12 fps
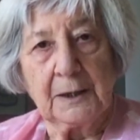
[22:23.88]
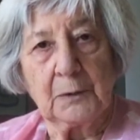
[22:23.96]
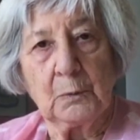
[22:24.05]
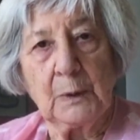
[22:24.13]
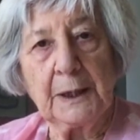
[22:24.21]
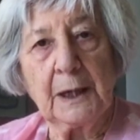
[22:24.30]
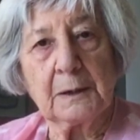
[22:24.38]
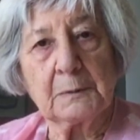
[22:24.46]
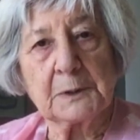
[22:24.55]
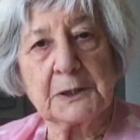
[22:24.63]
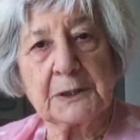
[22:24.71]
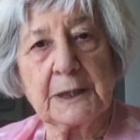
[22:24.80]
when I
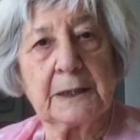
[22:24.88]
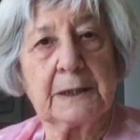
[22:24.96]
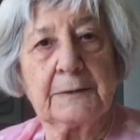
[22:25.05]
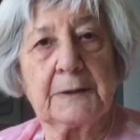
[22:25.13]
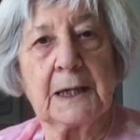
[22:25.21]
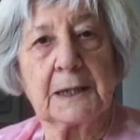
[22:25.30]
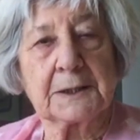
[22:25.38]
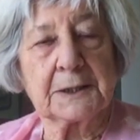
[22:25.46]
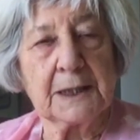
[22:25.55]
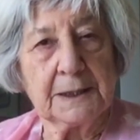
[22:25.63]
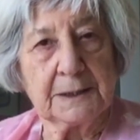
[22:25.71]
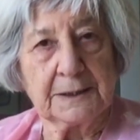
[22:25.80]
was studying the
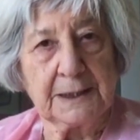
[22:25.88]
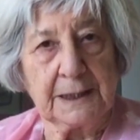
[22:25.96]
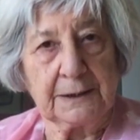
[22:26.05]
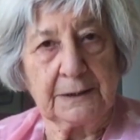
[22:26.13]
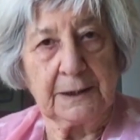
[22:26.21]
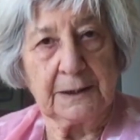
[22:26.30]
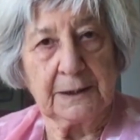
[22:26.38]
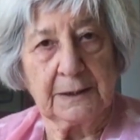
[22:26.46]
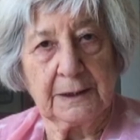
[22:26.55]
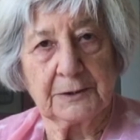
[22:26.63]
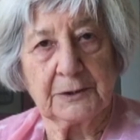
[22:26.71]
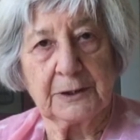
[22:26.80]
Alexander technique.
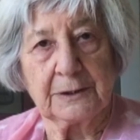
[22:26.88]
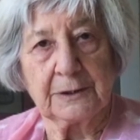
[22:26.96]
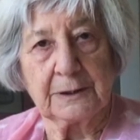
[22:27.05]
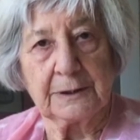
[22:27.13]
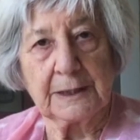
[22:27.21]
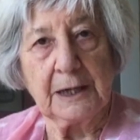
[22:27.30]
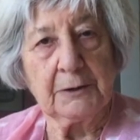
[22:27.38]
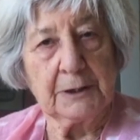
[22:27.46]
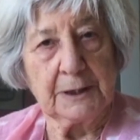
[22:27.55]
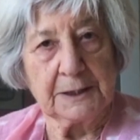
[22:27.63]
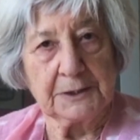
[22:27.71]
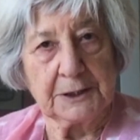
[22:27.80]
And
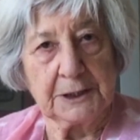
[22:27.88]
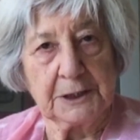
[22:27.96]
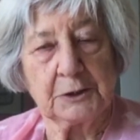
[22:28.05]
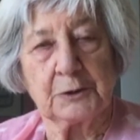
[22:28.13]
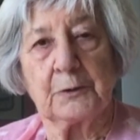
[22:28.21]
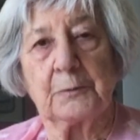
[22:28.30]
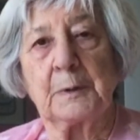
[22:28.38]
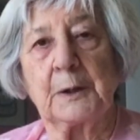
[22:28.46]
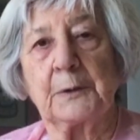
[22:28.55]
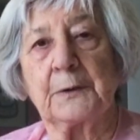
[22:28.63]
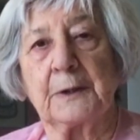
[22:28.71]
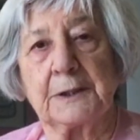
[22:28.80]
Karen is a teacher of
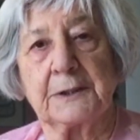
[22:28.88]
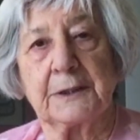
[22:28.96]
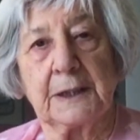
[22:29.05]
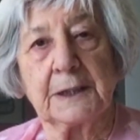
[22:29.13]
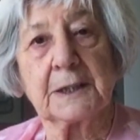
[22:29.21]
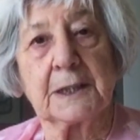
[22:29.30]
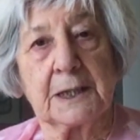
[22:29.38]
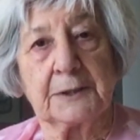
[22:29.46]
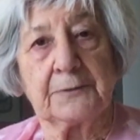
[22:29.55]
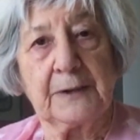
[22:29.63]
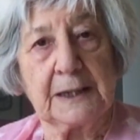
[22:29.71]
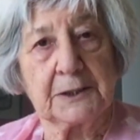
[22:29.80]
both these things, and
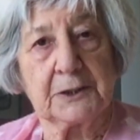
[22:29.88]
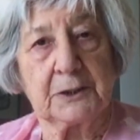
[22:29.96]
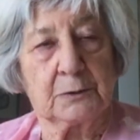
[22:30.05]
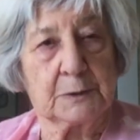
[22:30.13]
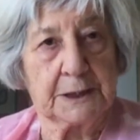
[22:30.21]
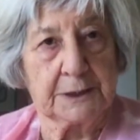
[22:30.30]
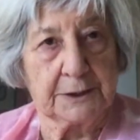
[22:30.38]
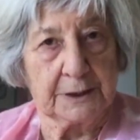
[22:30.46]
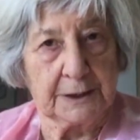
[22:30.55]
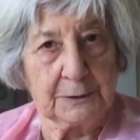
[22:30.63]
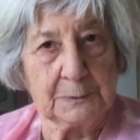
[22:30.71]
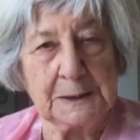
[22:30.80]
in fact still teaching
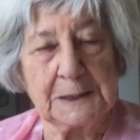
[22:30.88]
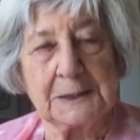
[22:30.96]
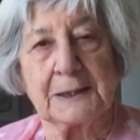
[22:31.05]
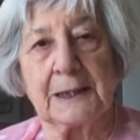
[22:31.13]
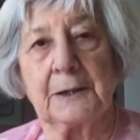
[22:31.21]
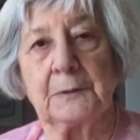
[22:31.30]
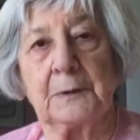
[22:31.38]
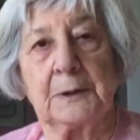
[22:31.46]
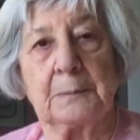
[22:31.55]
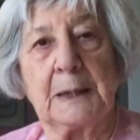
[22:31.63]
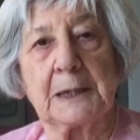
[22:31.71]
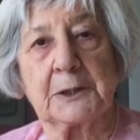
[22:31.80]
in Queensland with
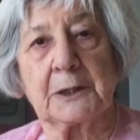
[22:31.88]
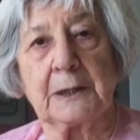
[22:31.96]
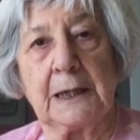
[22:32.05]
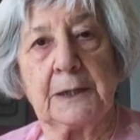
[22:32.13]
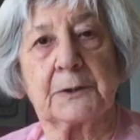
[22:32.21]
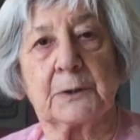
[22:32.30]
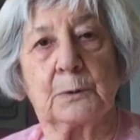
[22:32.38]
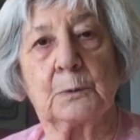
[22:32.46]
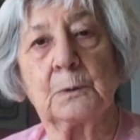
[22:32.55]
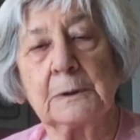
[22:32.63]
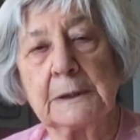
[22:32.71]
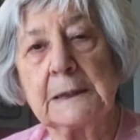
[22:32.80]
the back care school.